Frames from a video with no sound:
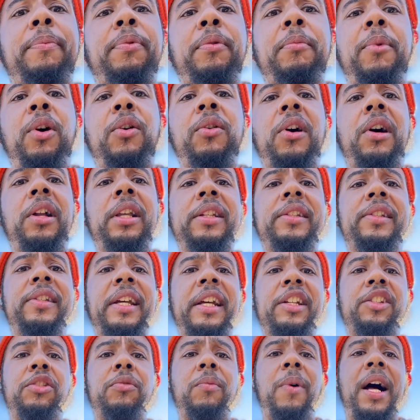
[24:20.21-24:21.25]
why they promote all
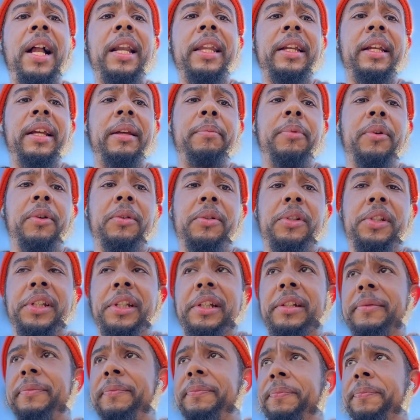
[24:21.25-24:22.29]
this sexuality
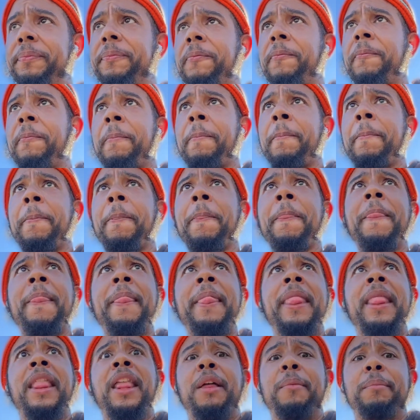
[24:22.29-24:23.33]
bullshit.
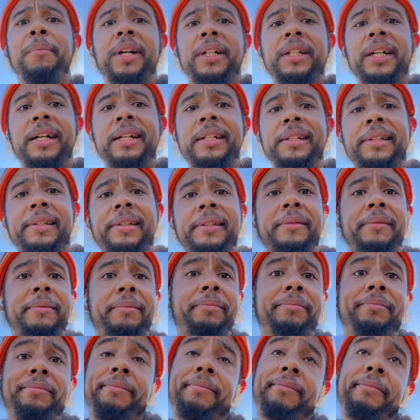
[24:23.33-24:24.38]
Because
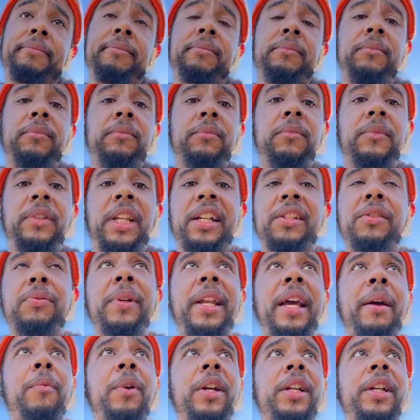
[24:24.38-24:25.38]
that's what